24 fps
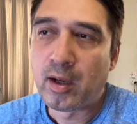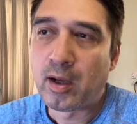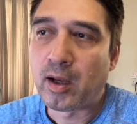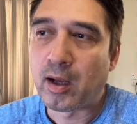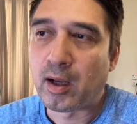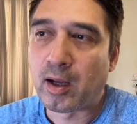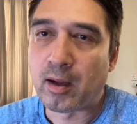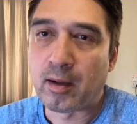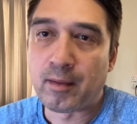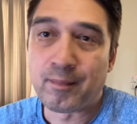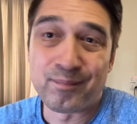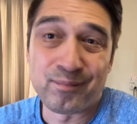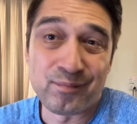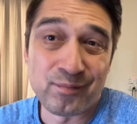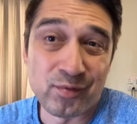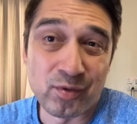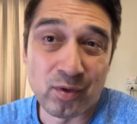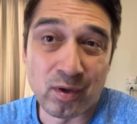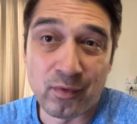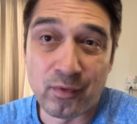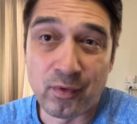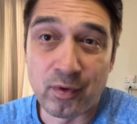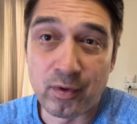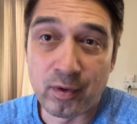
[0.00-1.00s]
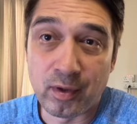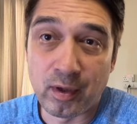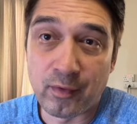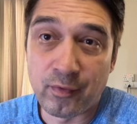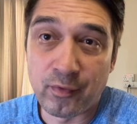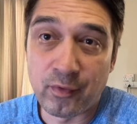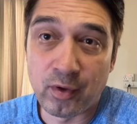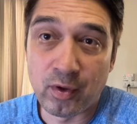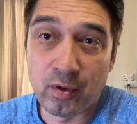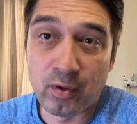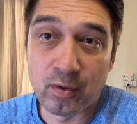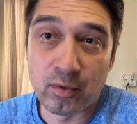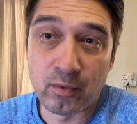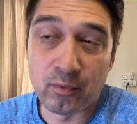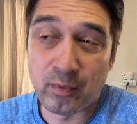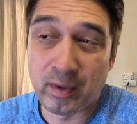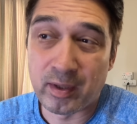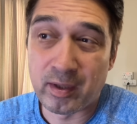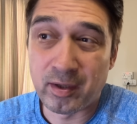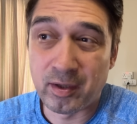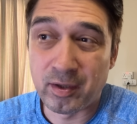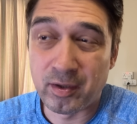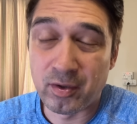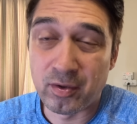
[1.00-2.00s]
So if you're
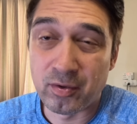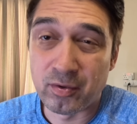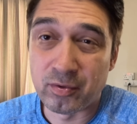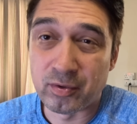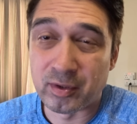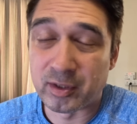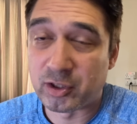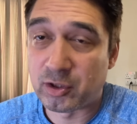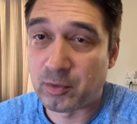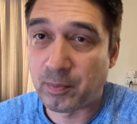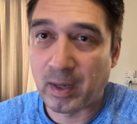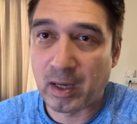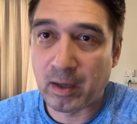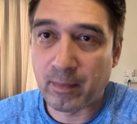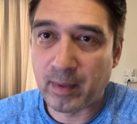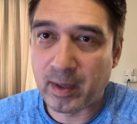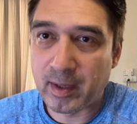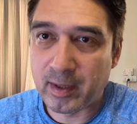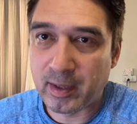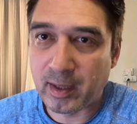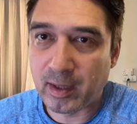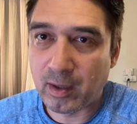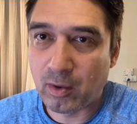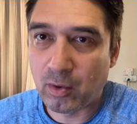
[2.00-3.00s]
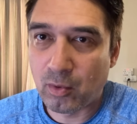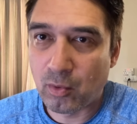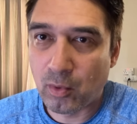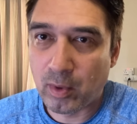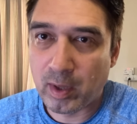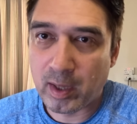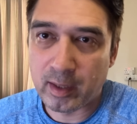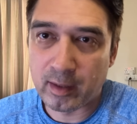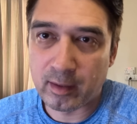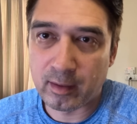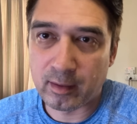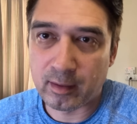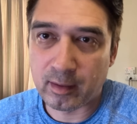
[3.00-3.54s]
whether you're experimenting with